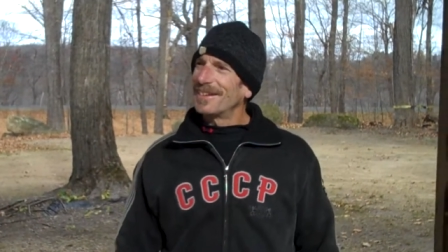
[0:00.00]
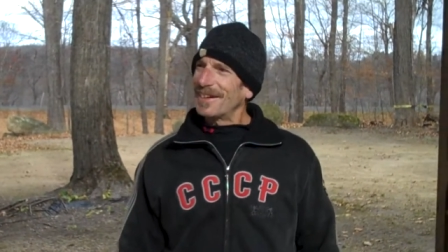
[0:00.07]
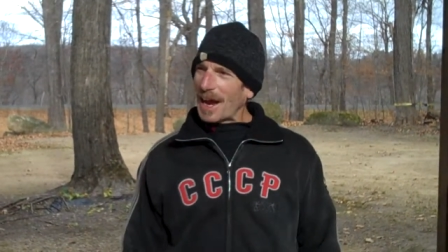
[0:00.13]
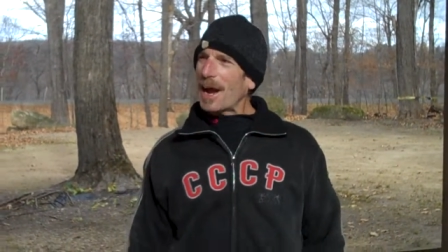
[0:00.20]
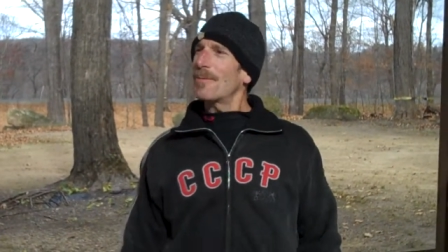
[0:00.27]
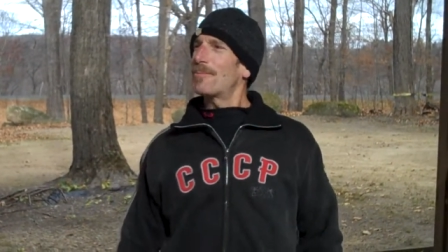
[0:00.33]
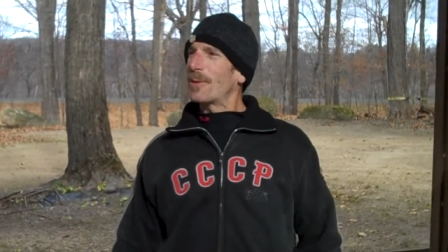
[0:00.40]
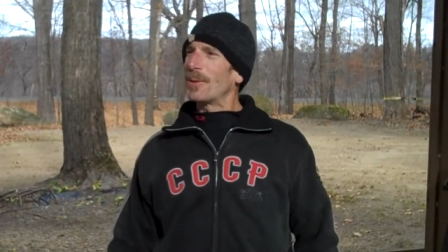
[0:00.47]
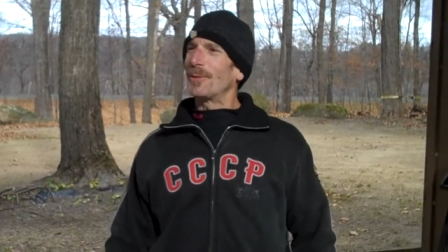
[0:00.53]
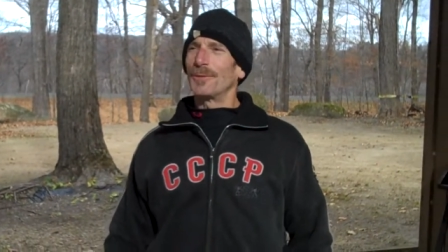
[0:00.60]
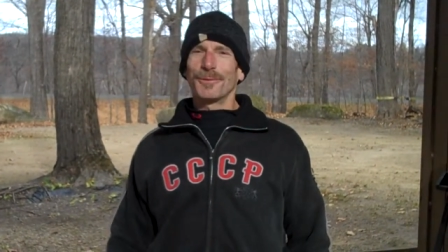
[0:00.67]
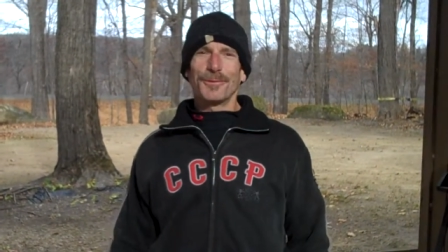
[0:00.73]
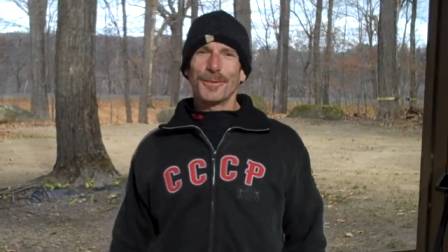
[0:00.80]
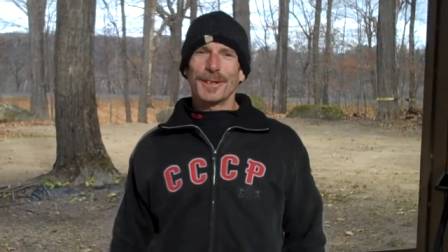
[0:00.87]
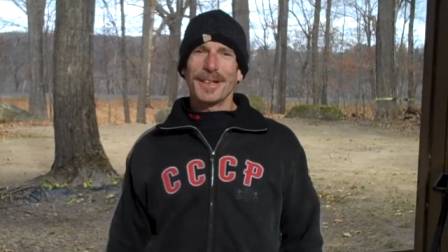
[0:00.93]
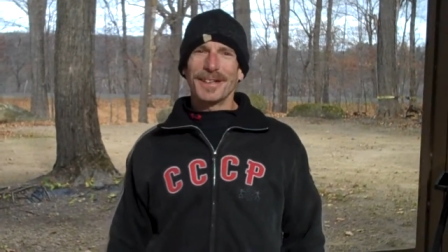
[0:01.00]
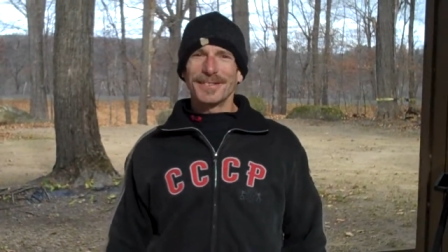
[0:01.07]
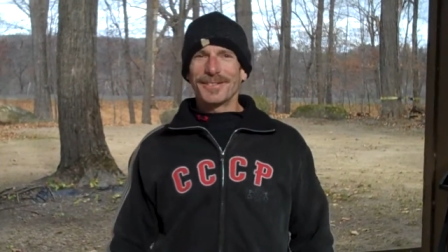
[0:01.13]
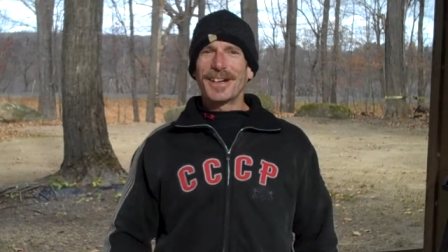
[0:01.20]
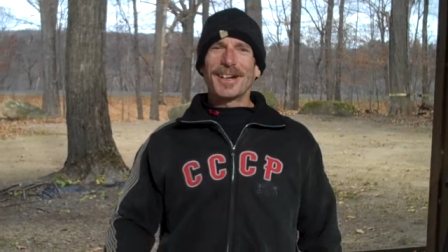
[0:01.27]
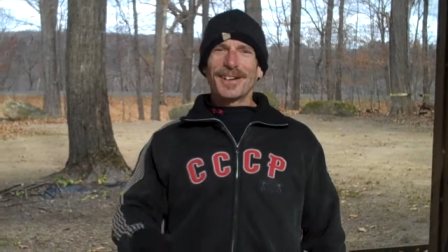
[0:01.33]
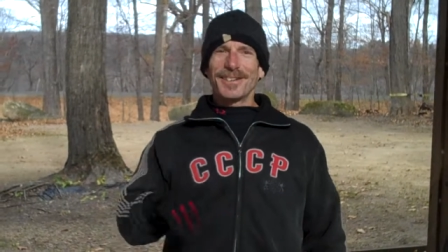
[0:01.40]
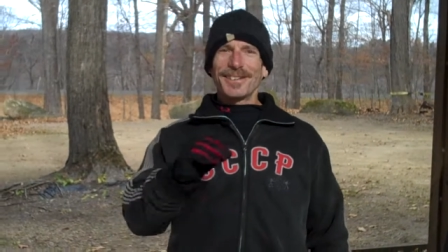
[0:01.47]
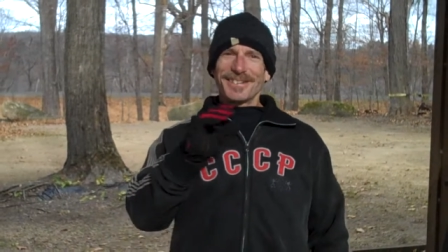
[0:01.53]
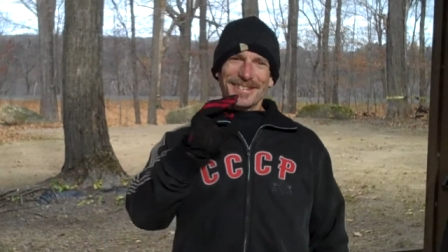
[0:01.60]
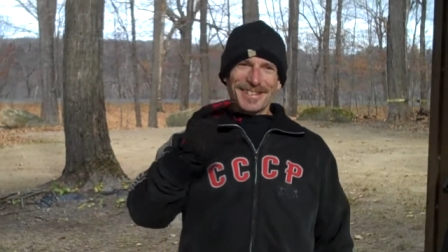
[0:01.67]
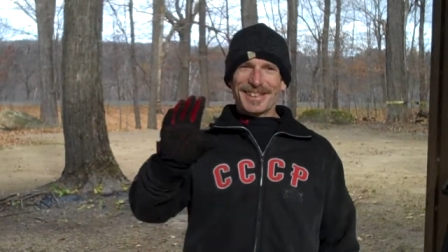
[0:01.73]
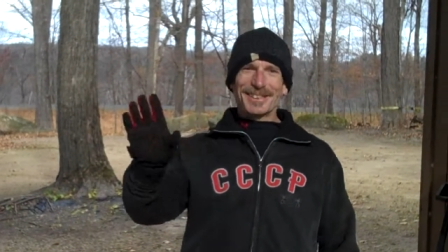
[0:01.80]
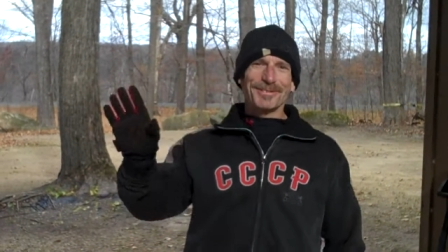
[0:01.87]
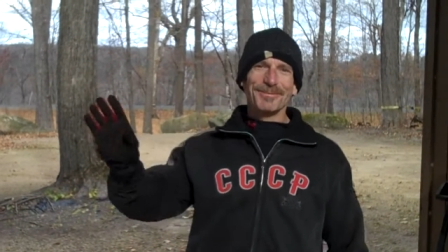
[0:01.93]
Now Putin free. Well,
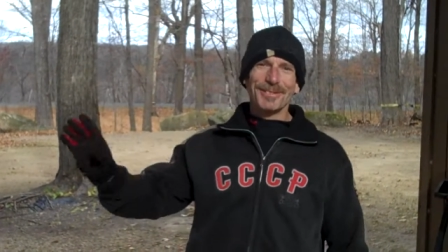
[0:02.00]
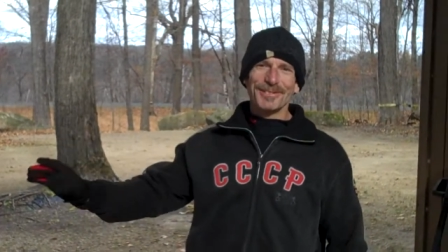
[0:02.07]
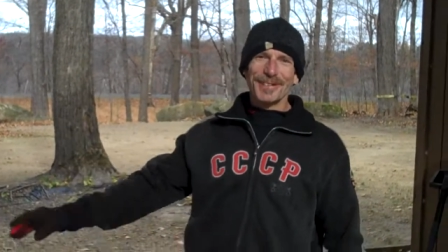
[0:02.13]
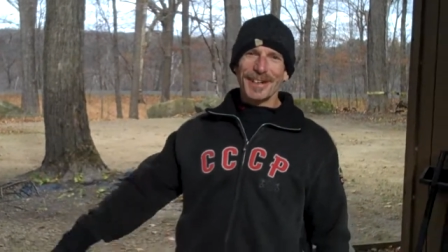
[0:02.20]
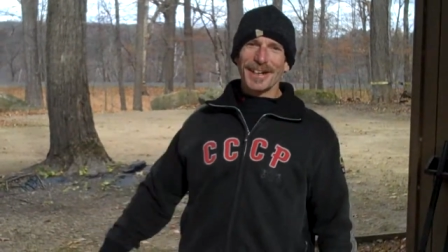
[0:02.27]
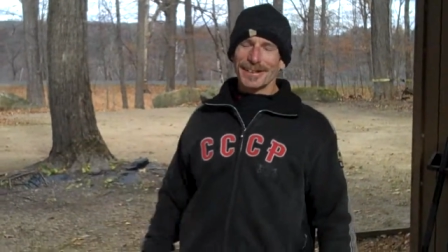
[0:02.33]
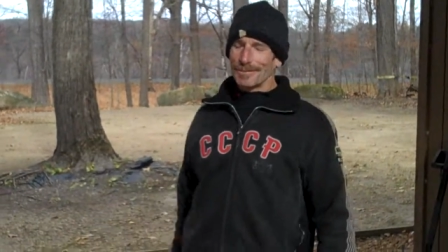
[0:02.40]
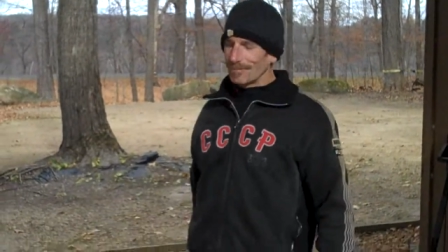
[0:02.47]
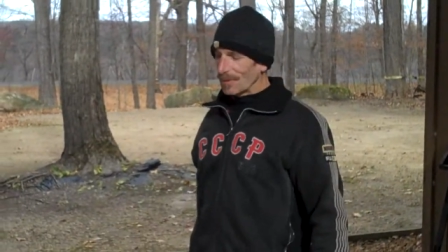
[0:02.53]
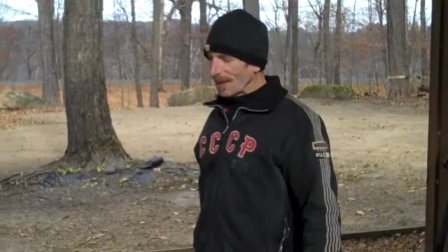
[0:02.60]
let's move on.